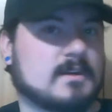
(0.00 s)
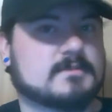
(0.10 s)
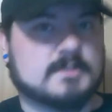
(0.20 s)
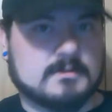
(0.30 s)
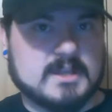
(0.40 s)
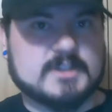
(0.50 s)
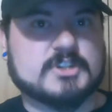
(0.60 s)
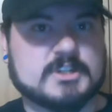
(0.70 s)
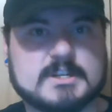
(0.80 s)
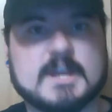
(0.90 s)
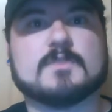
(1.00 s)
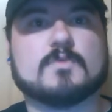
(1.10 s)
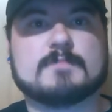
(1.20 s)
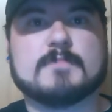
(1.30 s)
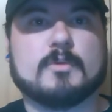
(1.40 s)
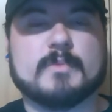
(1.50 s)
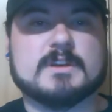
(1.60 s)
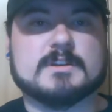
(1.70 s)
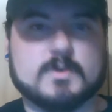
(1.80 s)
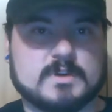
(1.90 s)
So let's just take one
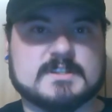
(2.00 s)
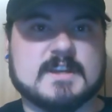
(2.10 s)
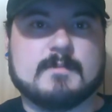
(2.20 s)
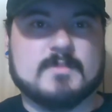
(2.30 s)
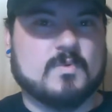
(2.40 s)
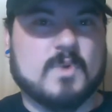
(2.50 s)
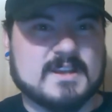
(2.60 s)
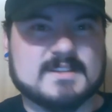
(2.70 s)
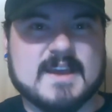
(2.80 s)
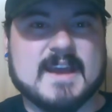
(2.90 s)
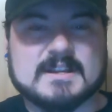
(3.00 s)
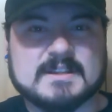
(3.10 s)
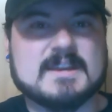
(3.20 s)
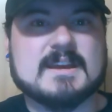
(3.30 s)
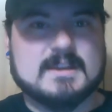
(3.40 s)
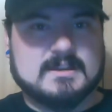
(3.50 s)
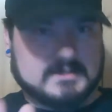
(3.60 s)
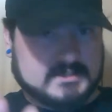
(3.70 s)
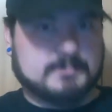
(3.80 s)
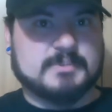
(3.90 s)
moment to examine what exactly
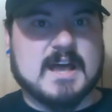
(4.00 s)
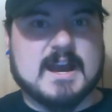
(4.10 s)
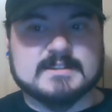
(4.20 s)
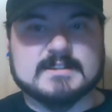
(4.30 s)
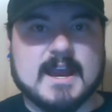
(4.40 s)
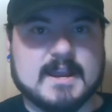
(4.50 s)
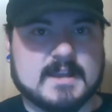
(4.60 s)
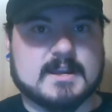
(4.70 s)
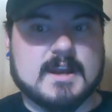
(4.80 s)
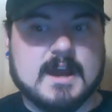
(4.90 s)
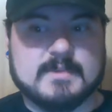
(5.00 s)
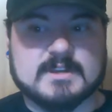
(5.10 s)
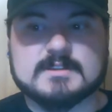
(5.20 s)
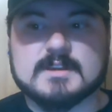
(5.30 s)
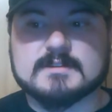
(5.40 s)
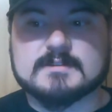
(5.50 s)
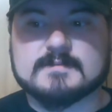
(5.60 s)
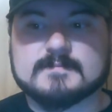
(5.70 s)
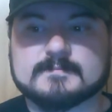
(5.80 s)
supply side economics is.